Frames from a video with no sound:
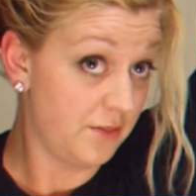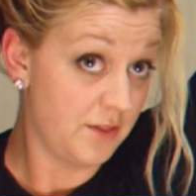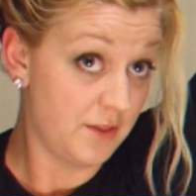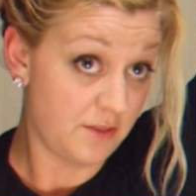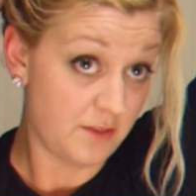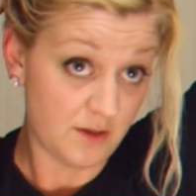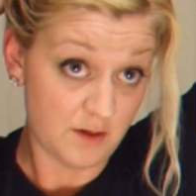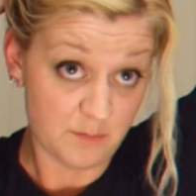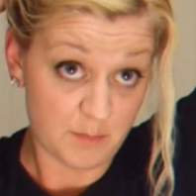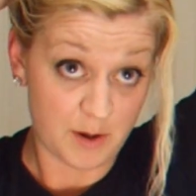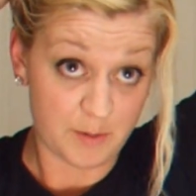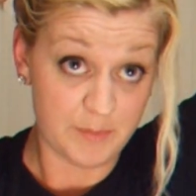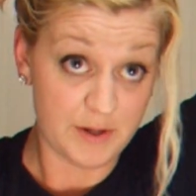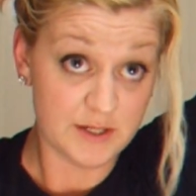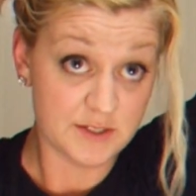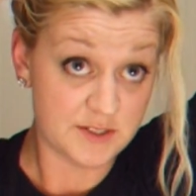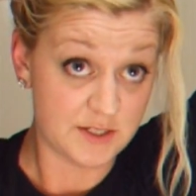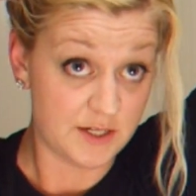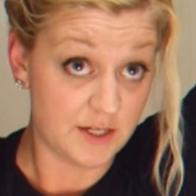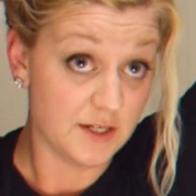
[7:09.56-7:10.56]
The thing about
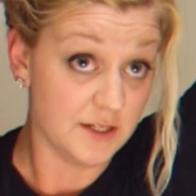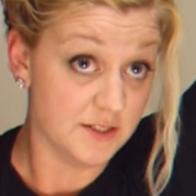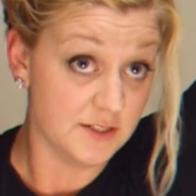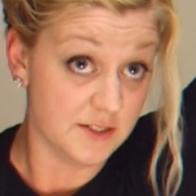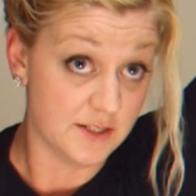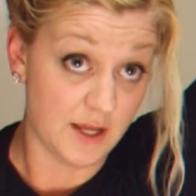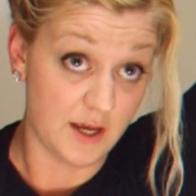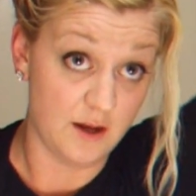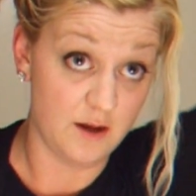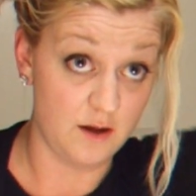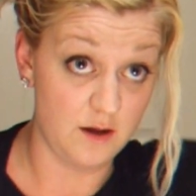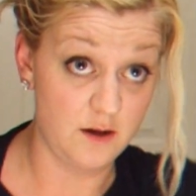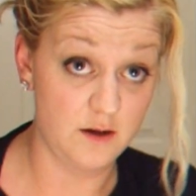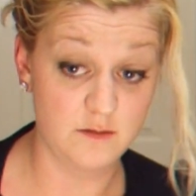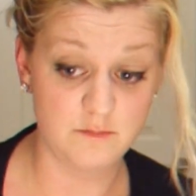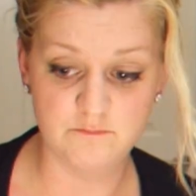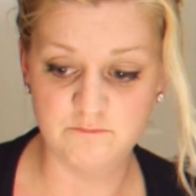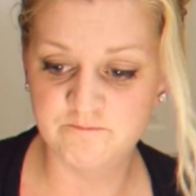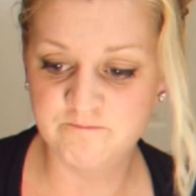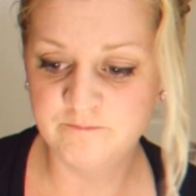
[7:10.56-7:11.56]
messy is that
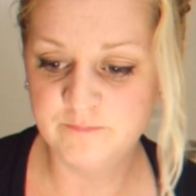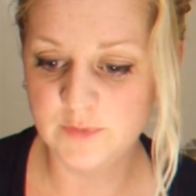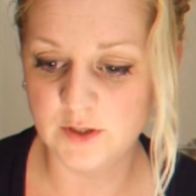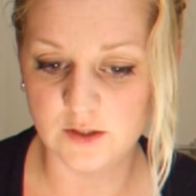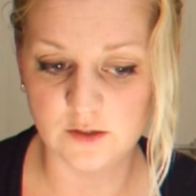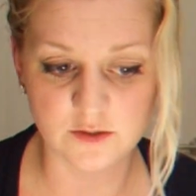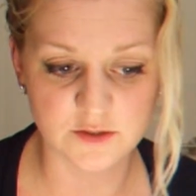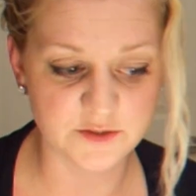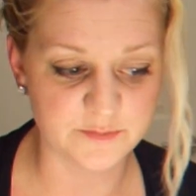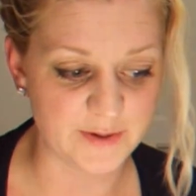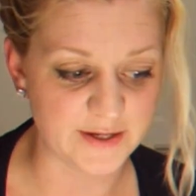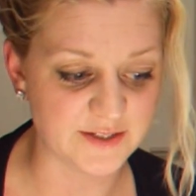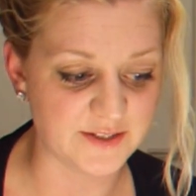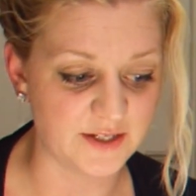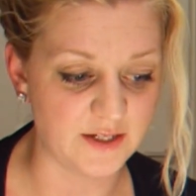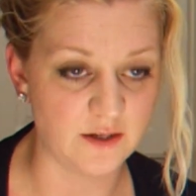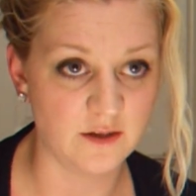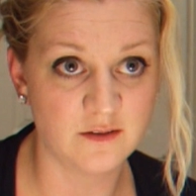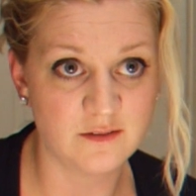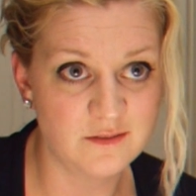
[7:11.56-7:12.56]
it looks
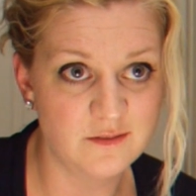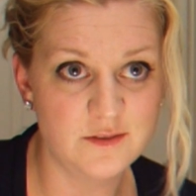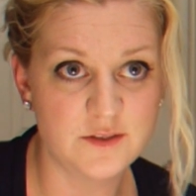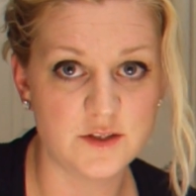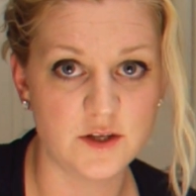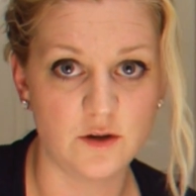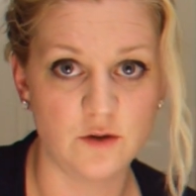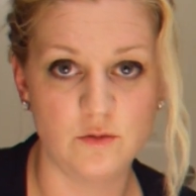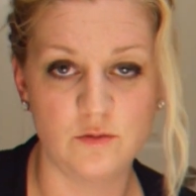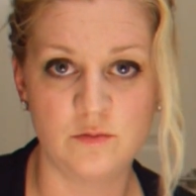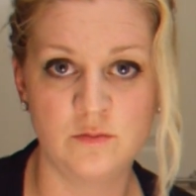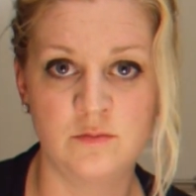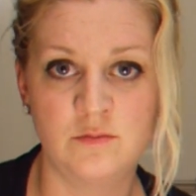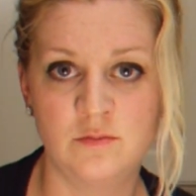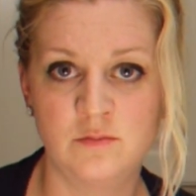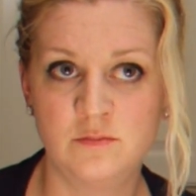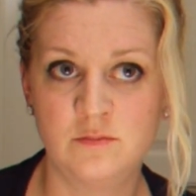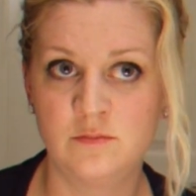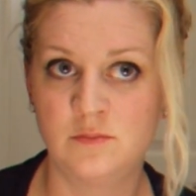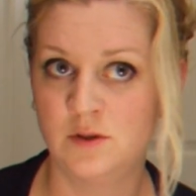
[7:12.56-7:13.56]
messy, so
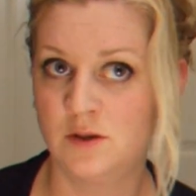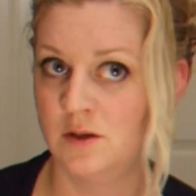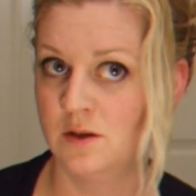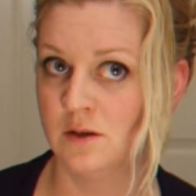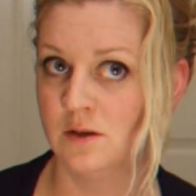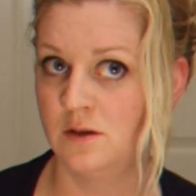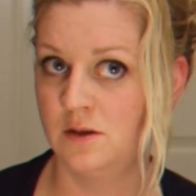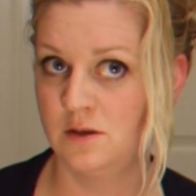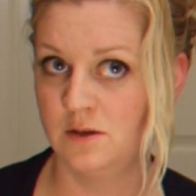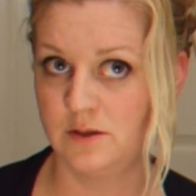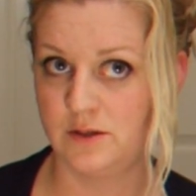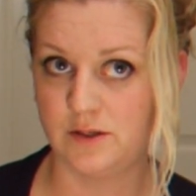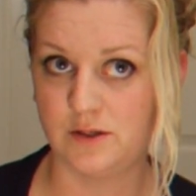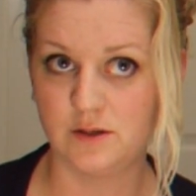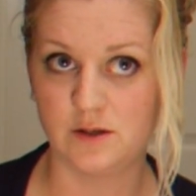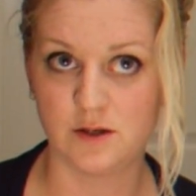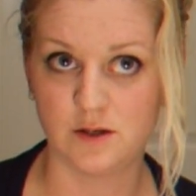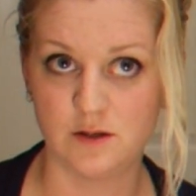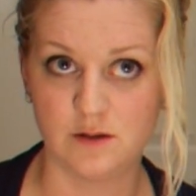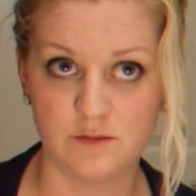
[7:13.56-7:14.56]

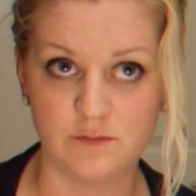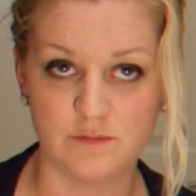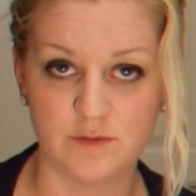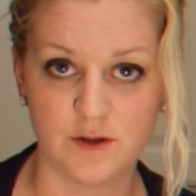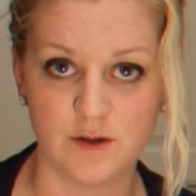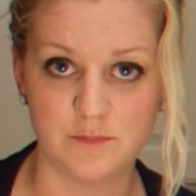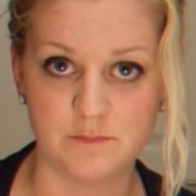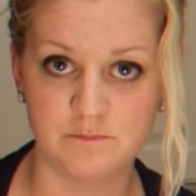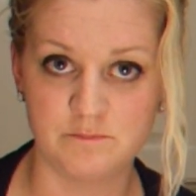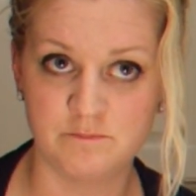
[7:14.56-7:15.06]
you kind of